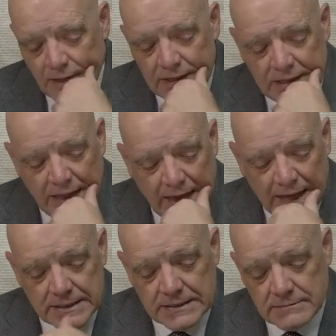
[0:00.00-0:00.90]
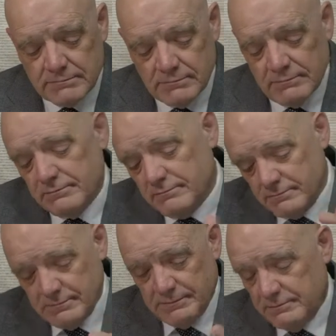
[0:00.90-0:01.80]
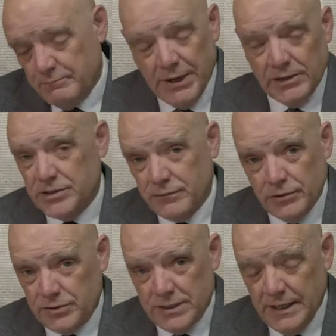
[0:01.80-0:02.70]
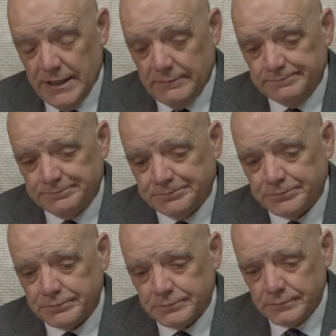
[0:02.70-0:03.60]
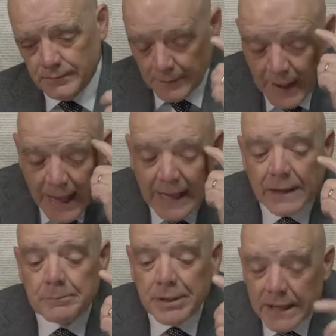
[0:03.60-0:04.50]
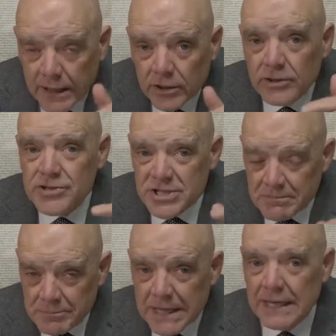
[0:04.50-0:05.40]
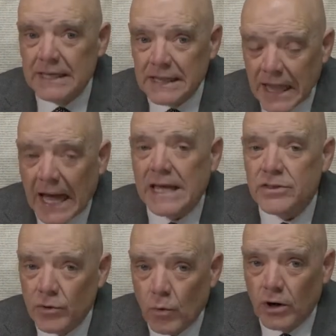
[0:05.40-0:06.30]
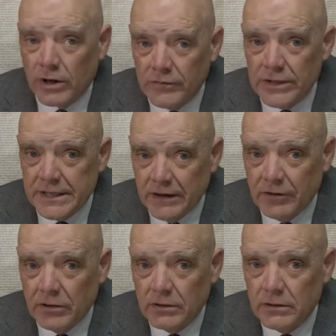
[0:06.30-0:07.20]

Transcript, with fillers: that bears fruit today and appears to be like the work of the devil.